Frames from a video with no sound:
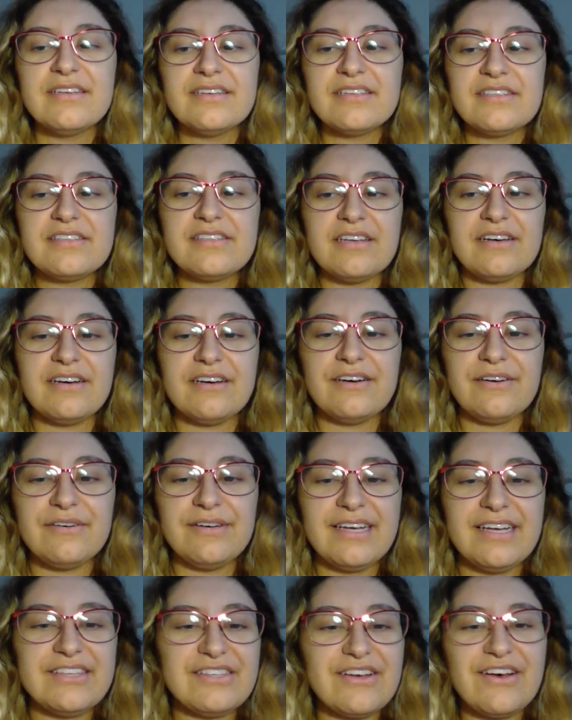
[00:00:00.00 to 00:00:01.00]
So
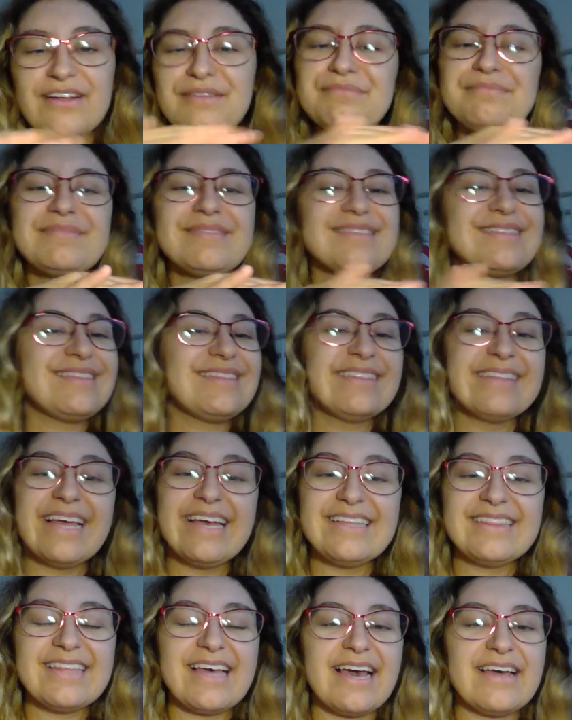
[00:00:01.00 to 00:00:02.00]
it's all
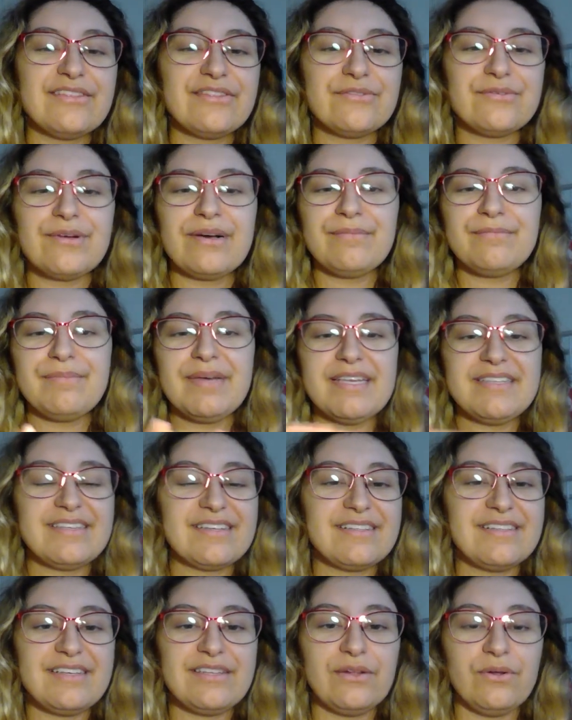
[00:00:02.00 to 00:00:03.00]
like that throughout
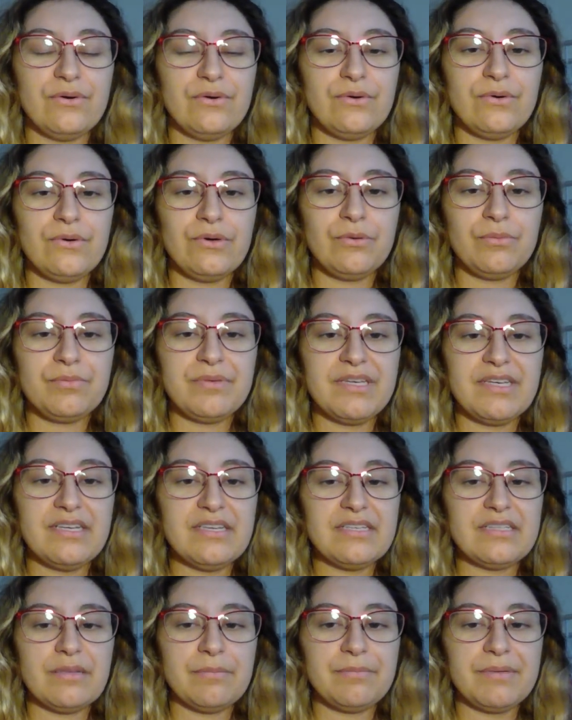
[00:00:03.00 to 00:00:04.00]
basically the whole
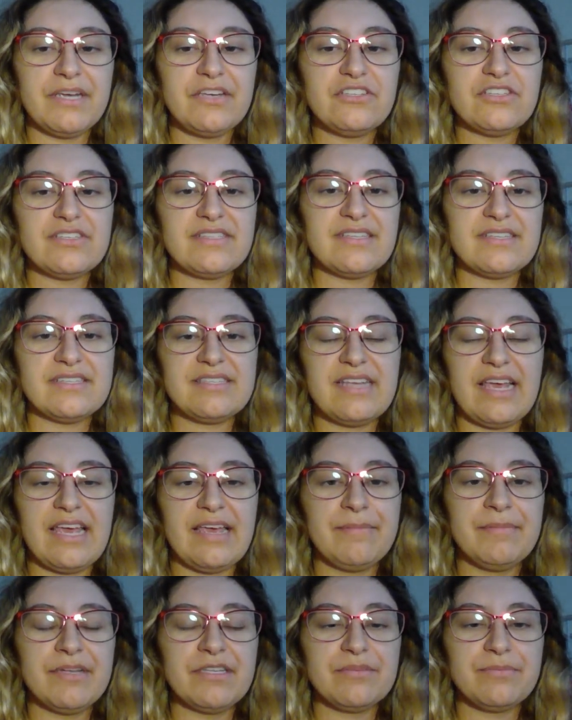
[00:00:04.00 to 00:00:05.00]
piece. The pitch is the
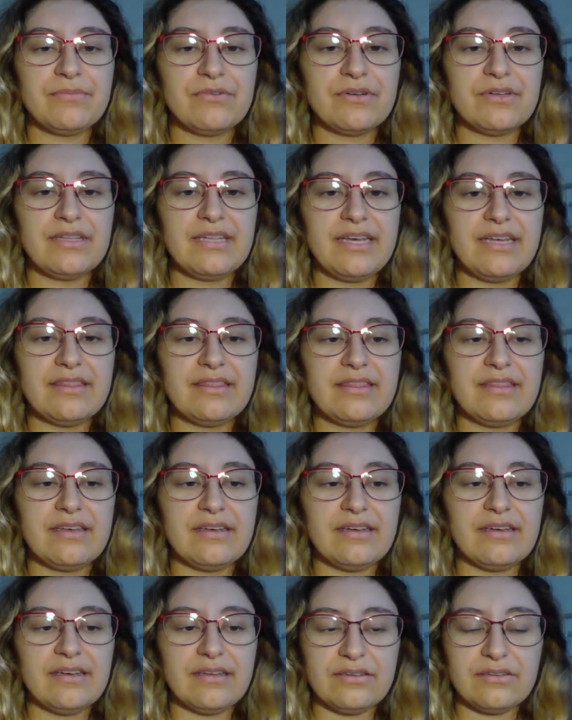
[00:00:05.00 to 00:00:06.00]
same. It's more like
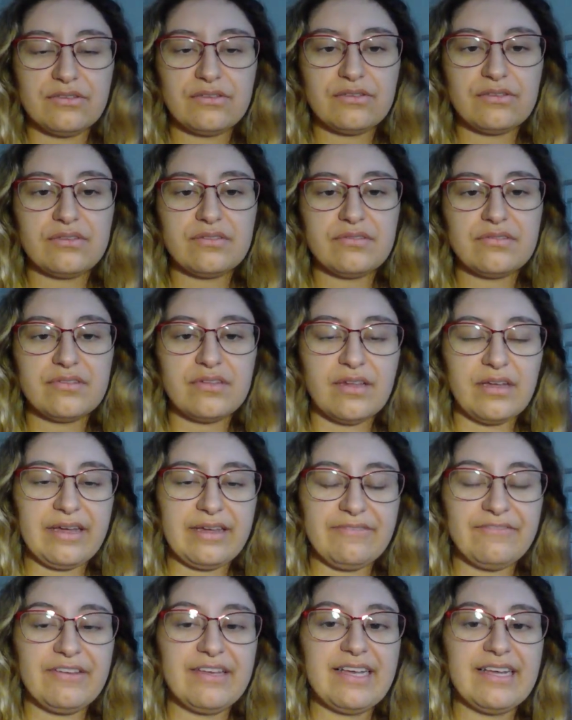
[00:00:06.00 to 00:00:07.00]
the
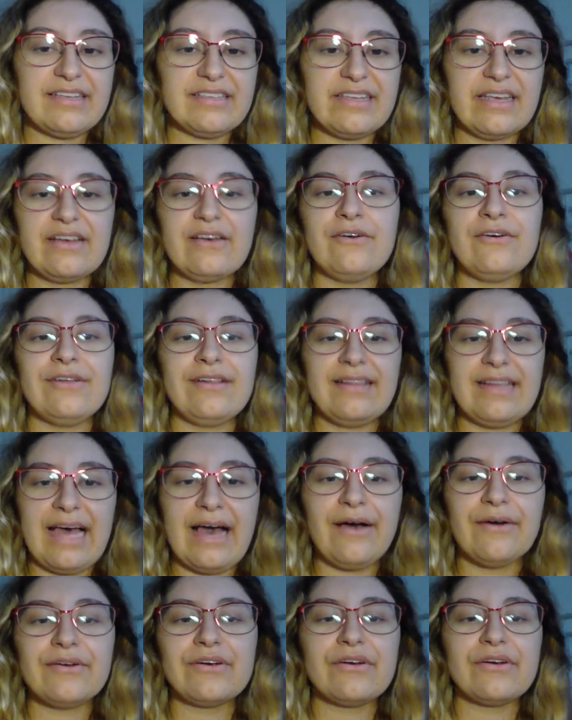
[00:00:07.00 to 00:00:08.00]
if it gets like a
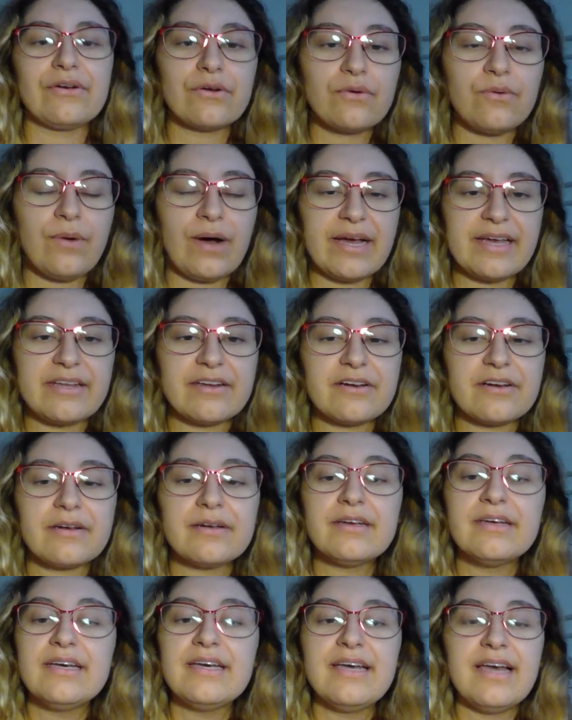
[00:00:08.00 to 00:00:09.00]
louder
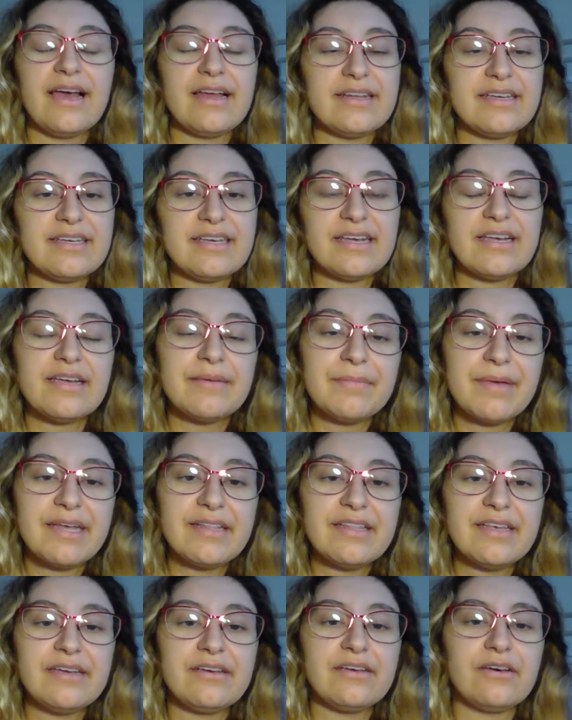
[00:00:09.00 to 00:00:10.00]
quieter and it get, it
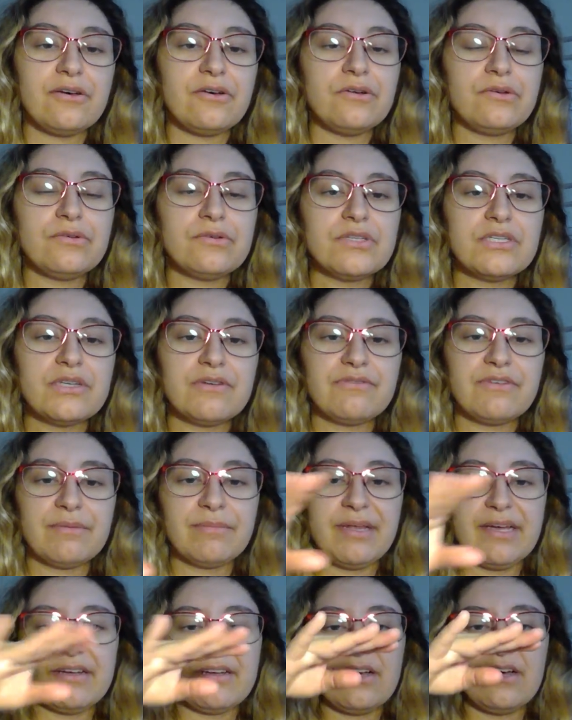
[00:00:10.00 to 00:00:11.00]
mainly goes from
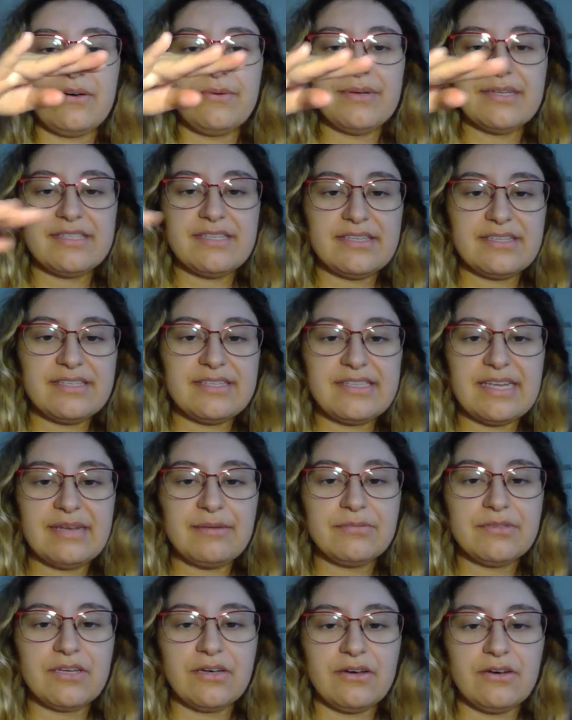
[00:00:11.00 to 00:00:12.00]
like oh it's the
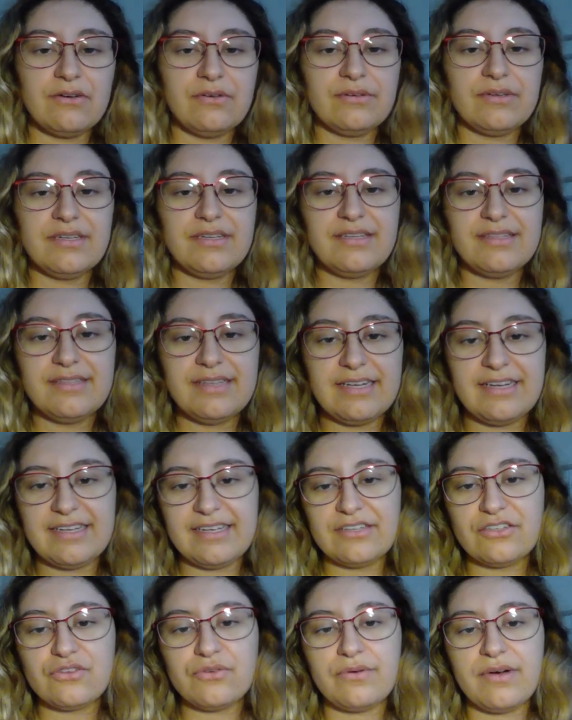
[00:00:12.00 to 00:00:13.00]
same tone then it
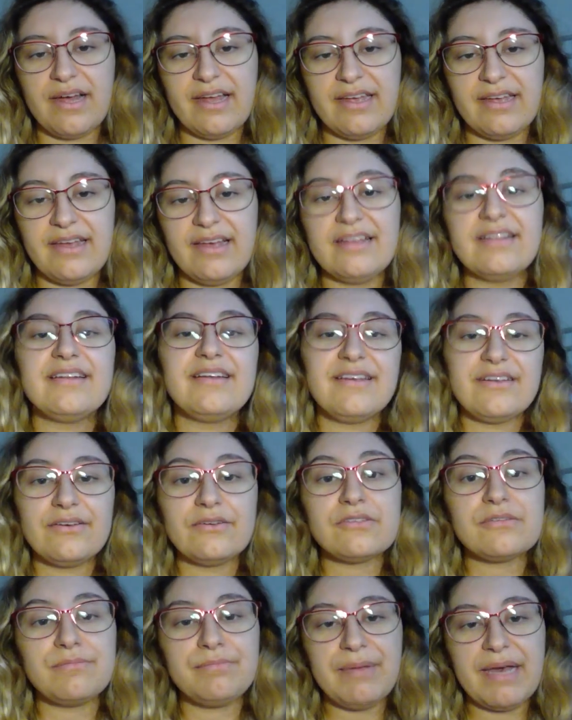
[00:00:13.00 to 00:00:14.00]
gets quiet and then it
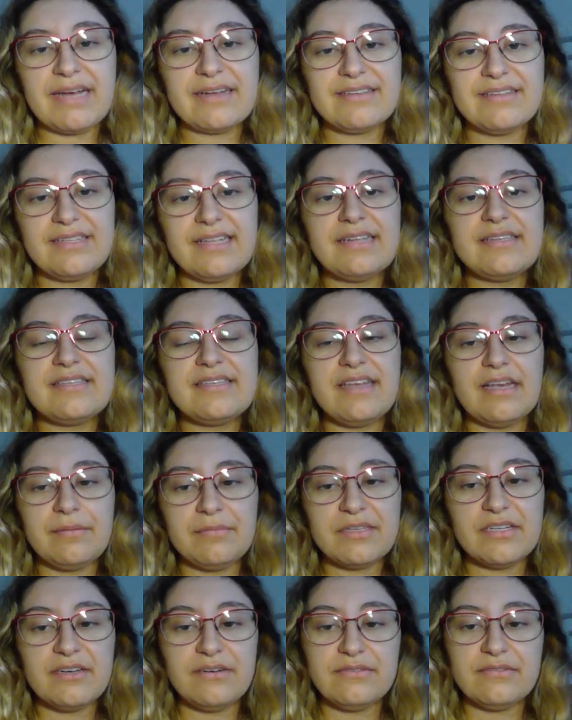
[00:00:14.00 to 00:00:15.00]
goes back to that same
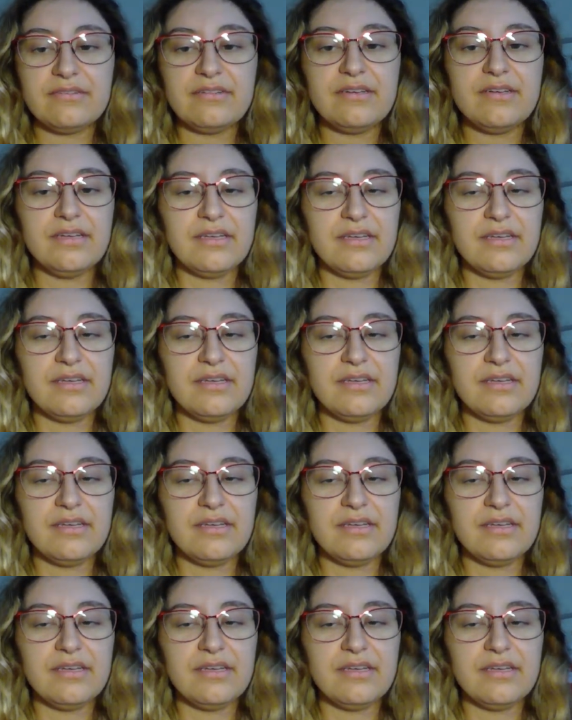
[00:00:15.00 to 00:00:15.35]
tone